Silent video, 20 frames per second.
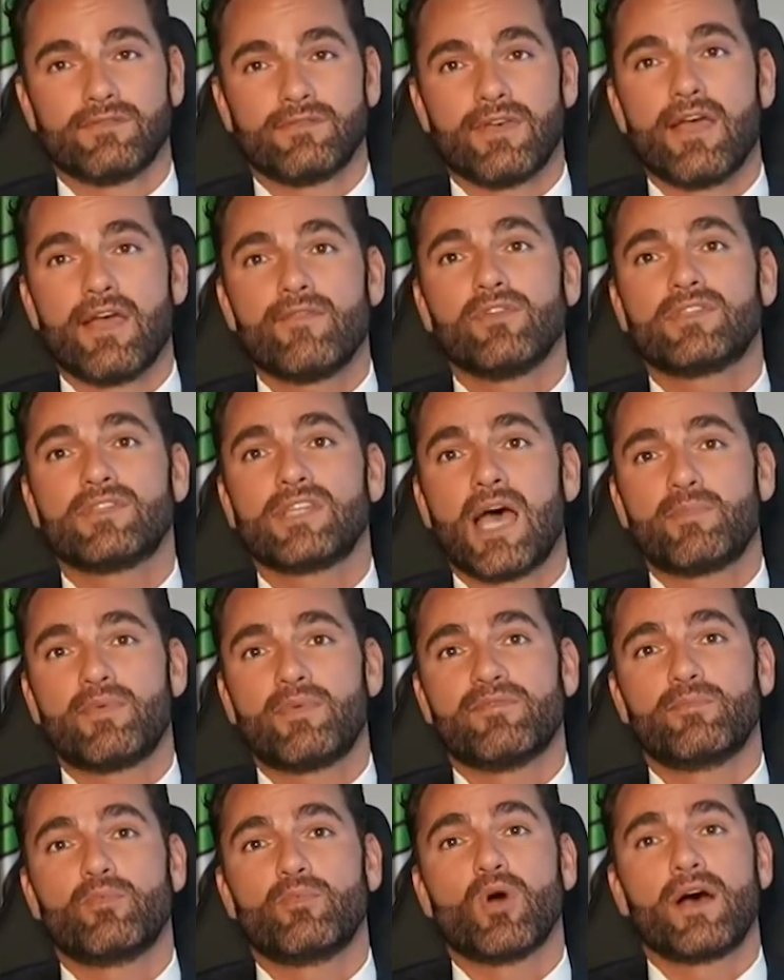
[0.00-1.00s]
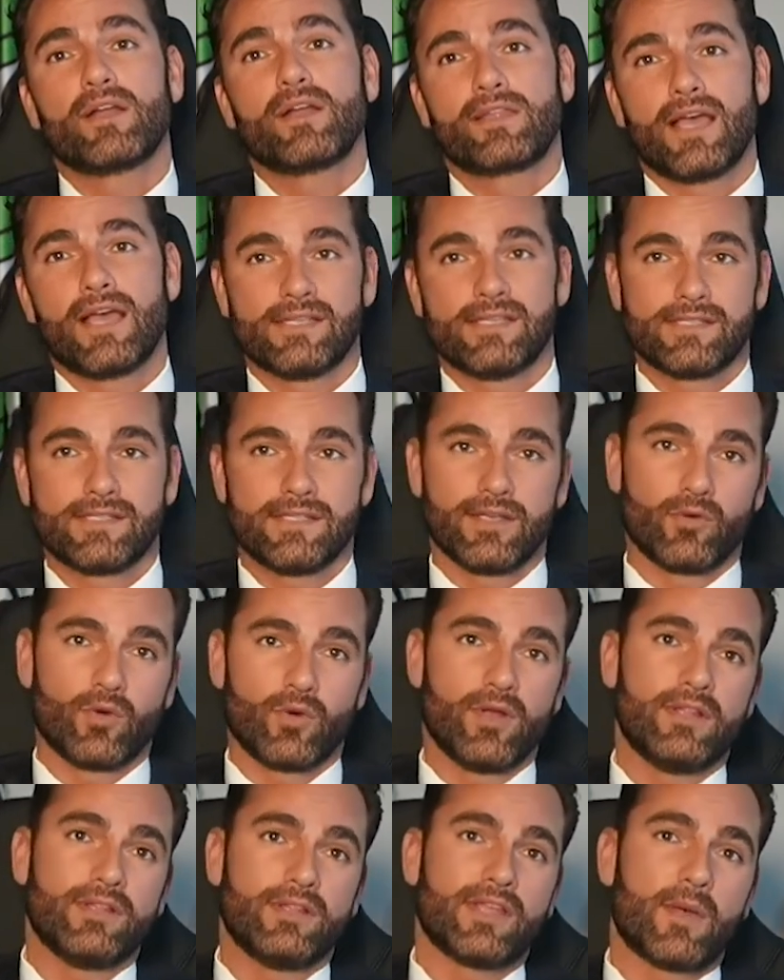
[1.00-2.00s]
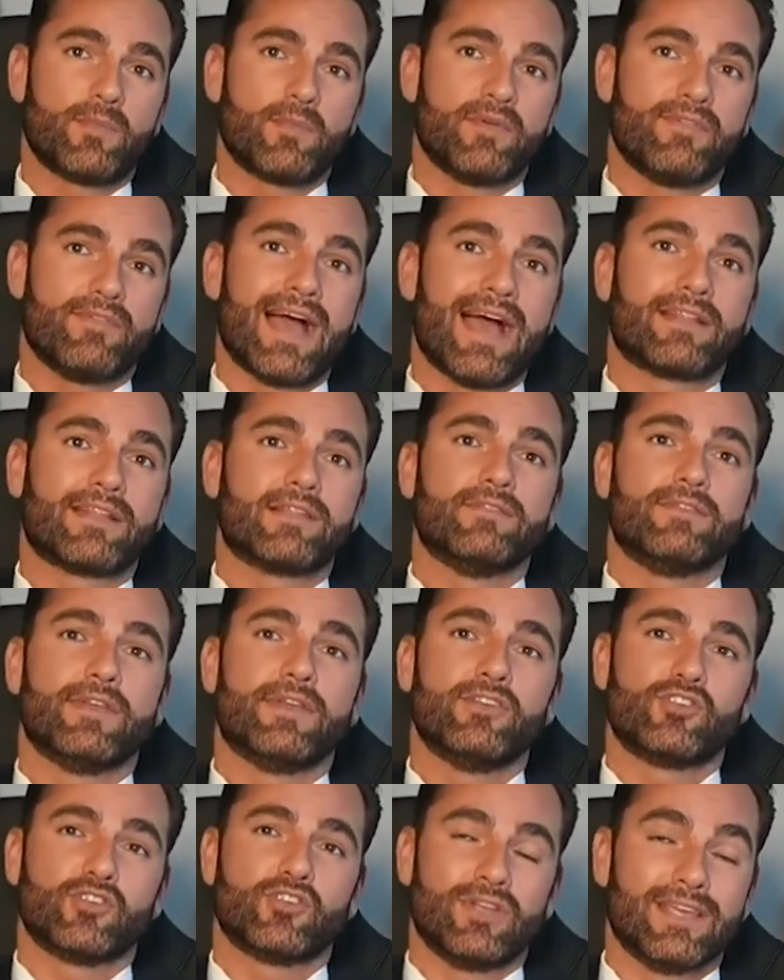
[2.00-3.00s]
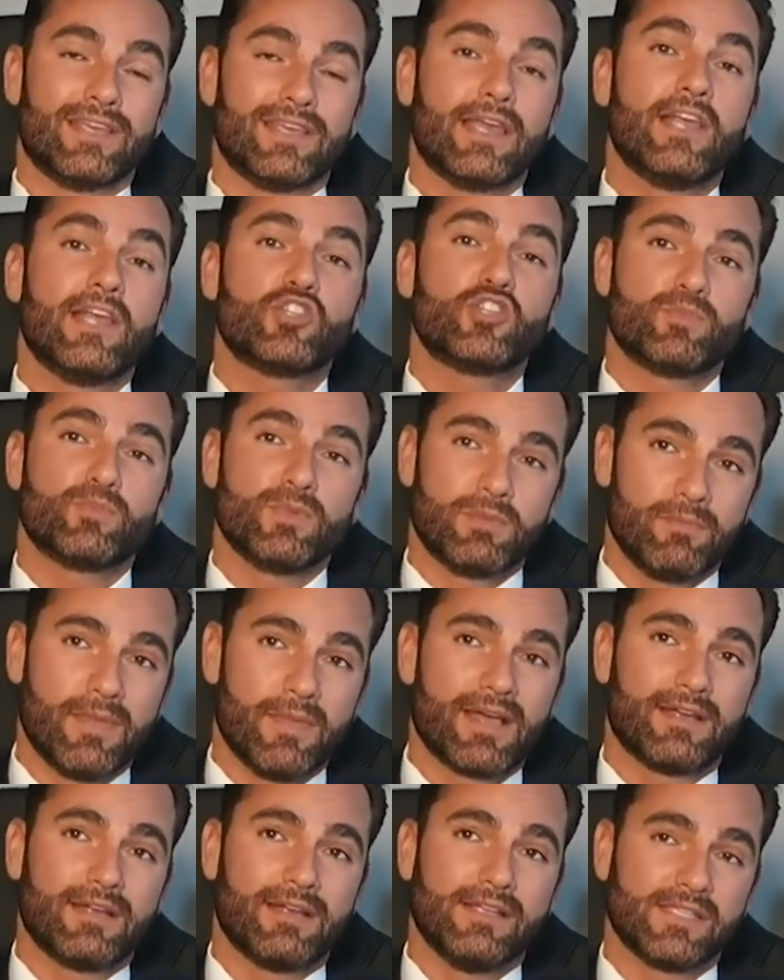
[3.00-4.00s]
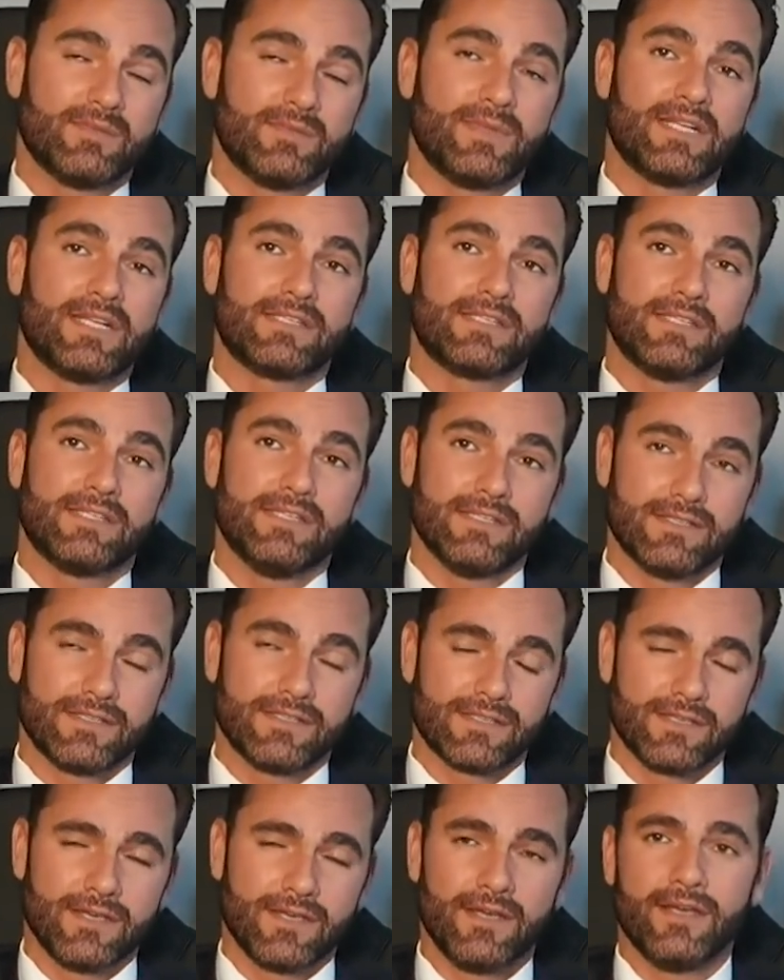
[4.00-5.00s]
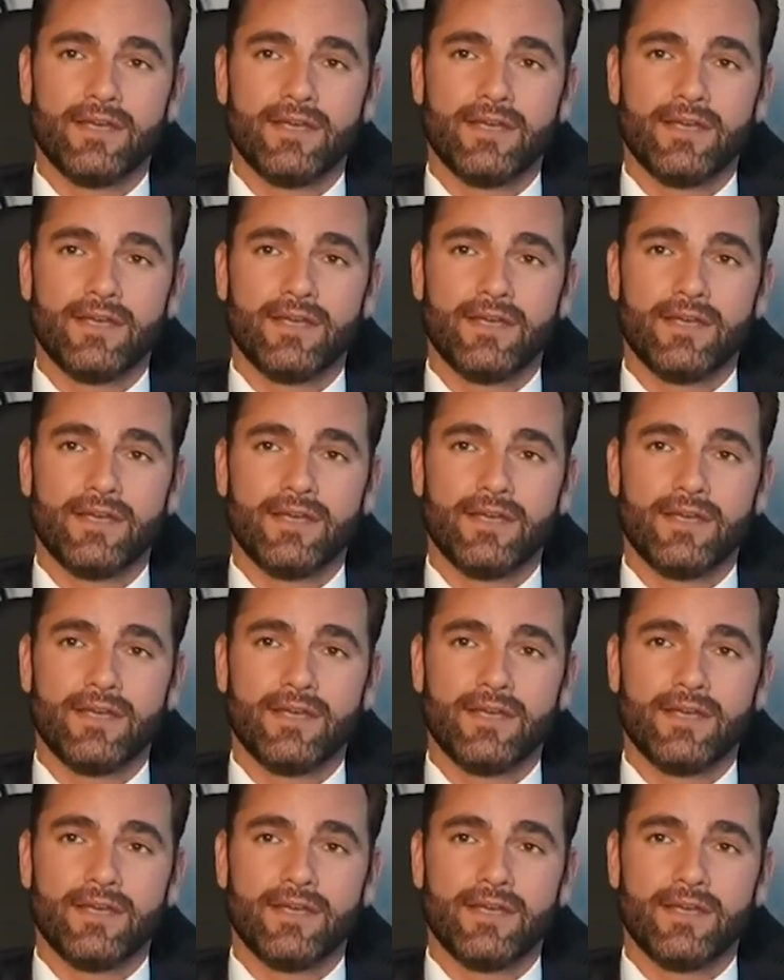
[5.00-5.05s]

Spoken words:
every type of broadcasting or any type of activation engagement mechanism that exists,